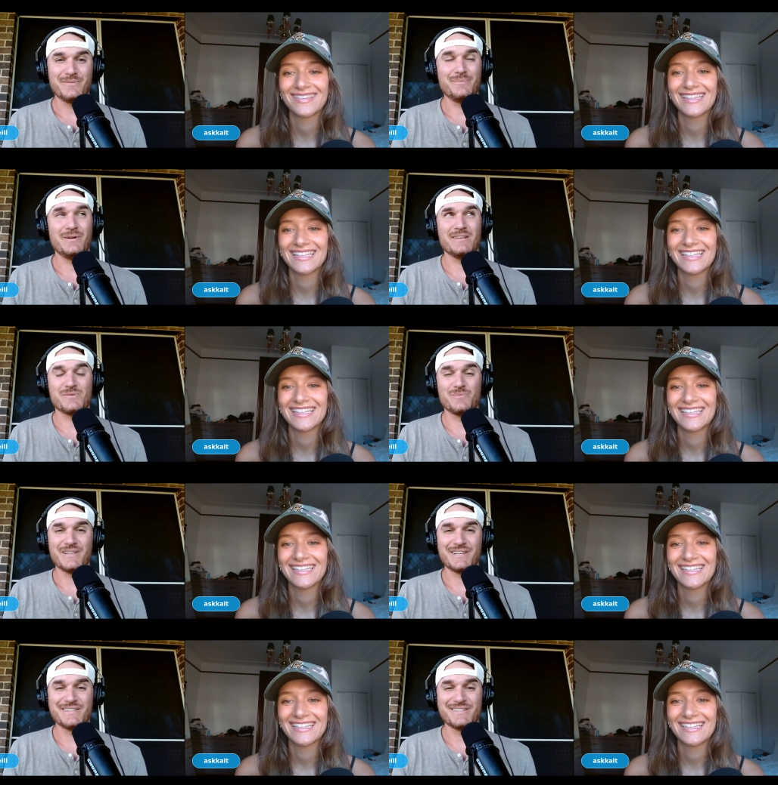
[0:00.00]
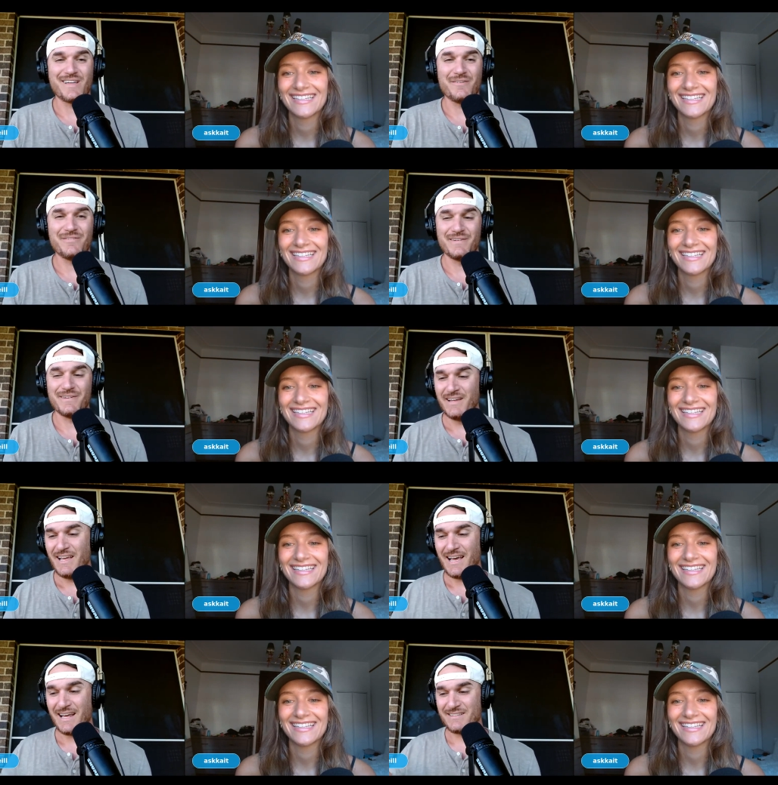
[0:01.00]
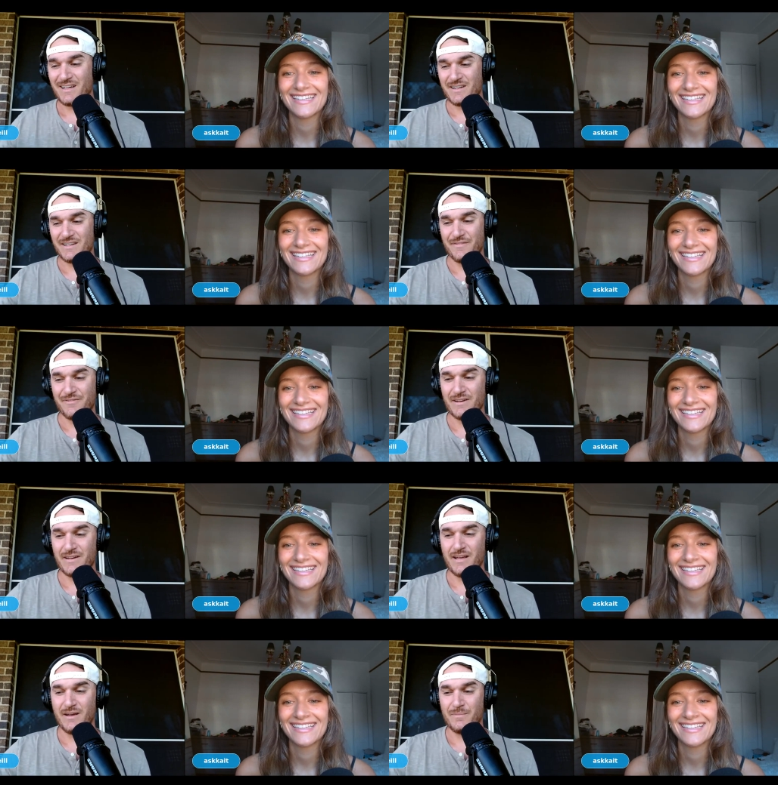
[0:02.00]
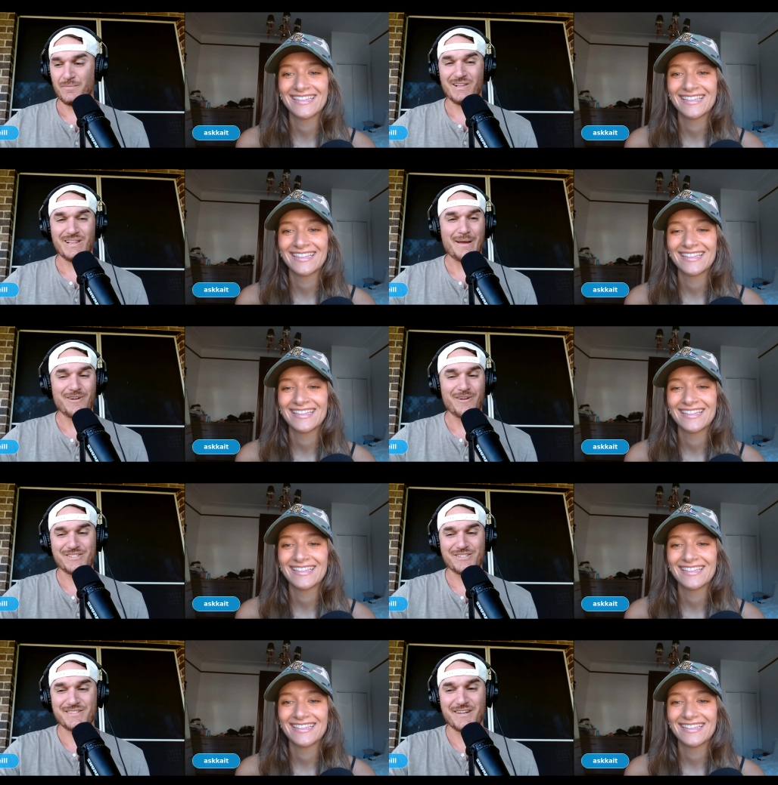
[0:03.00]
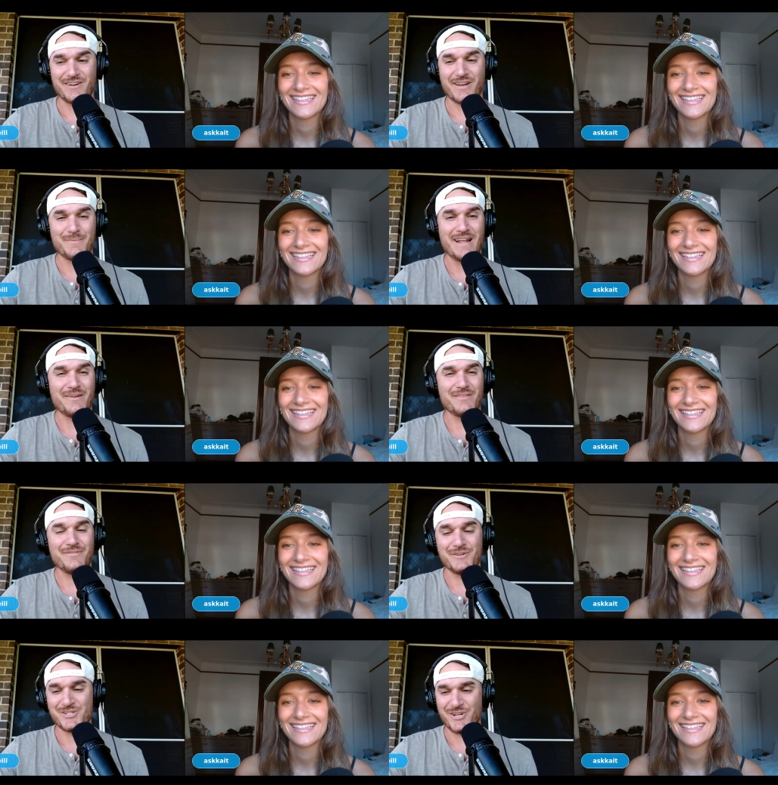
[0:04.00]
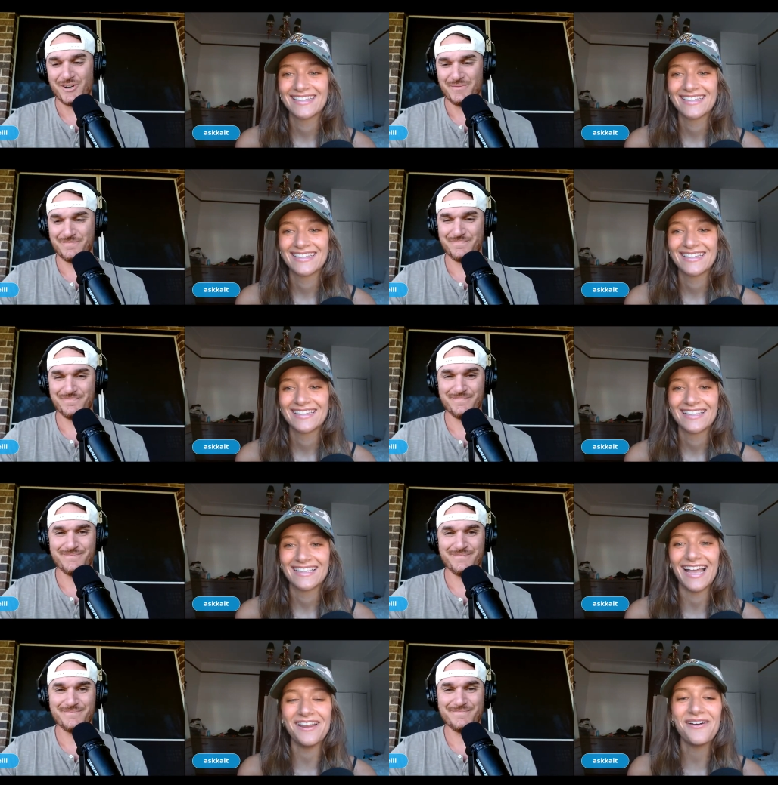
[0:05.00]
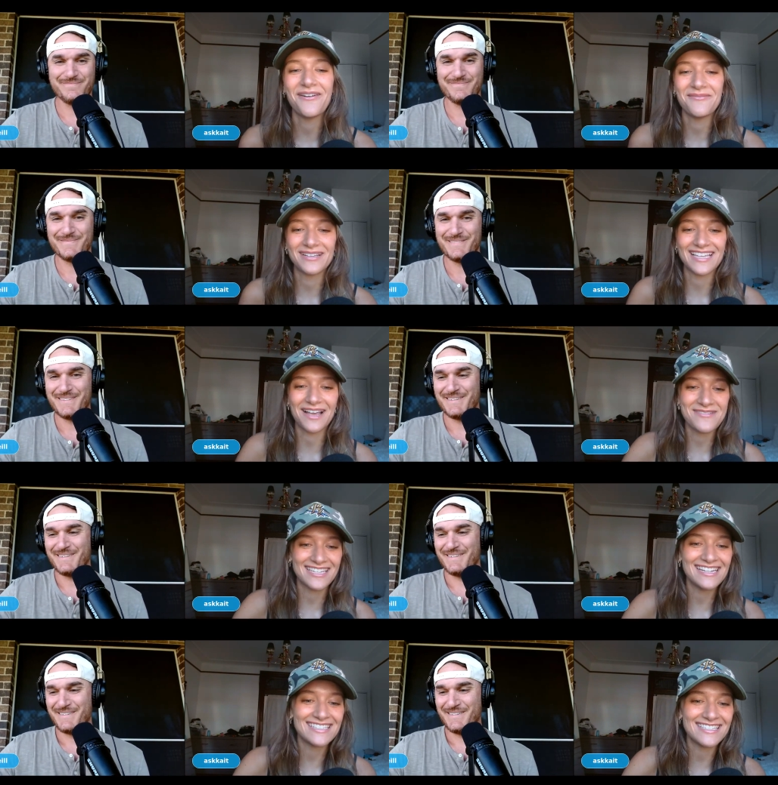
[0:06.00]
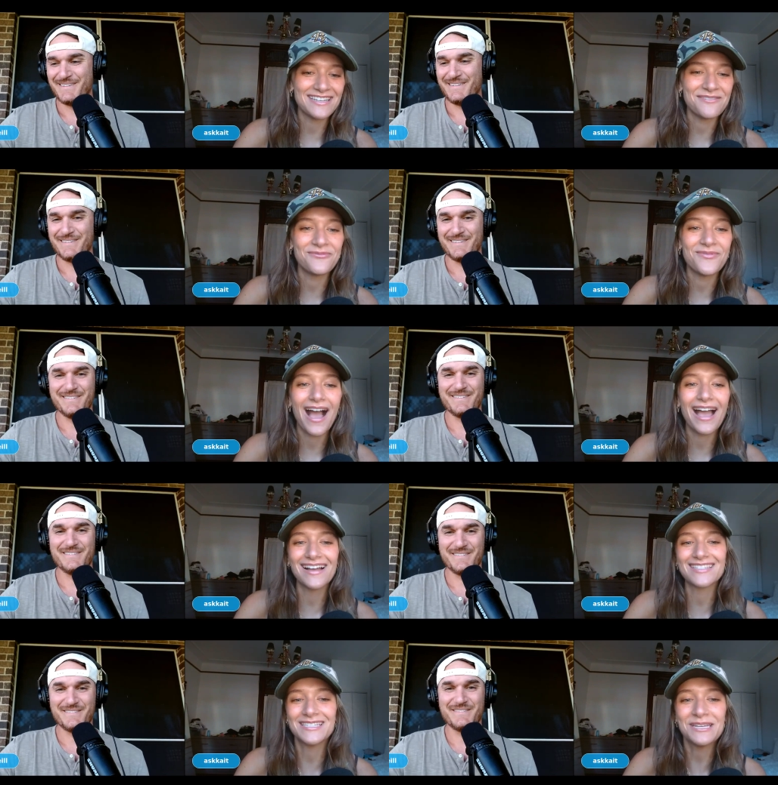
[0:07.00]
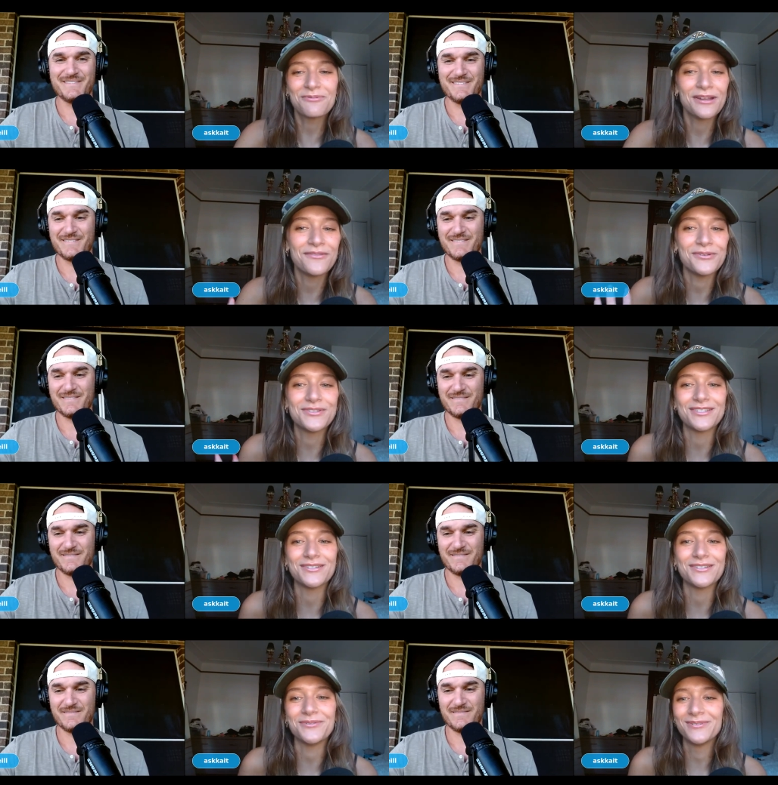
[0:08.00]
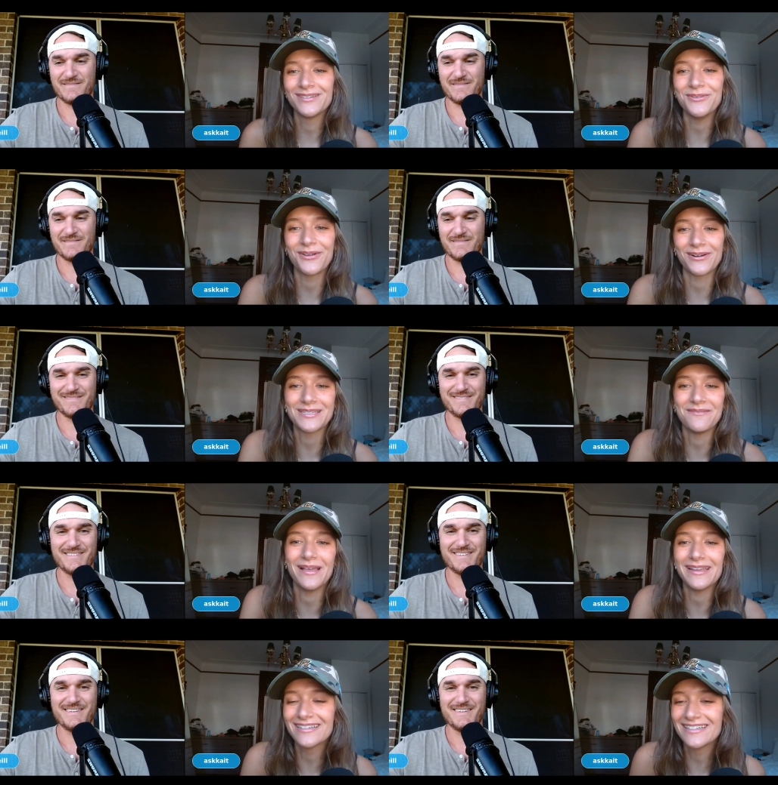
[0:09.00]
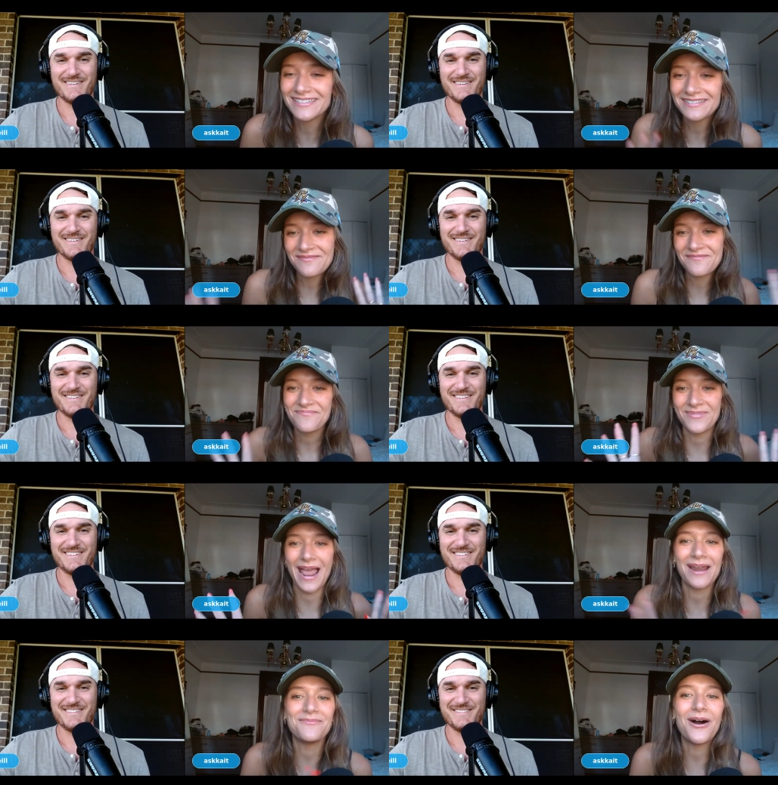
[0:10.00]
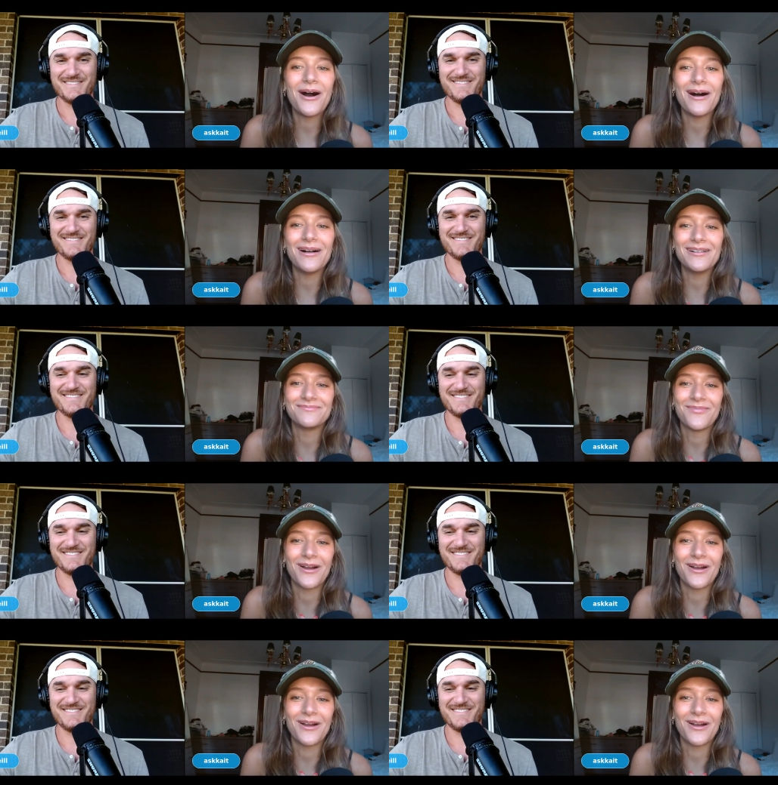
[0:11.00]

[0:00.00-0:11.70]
Speaker 1: we put out some really good stuff, and had a ton of different um, collaborations that are coming out in the future.
Speaker 2: I know. I'm, ex- I'm excited to see. I got sneak previews to you. You learning some like banana ball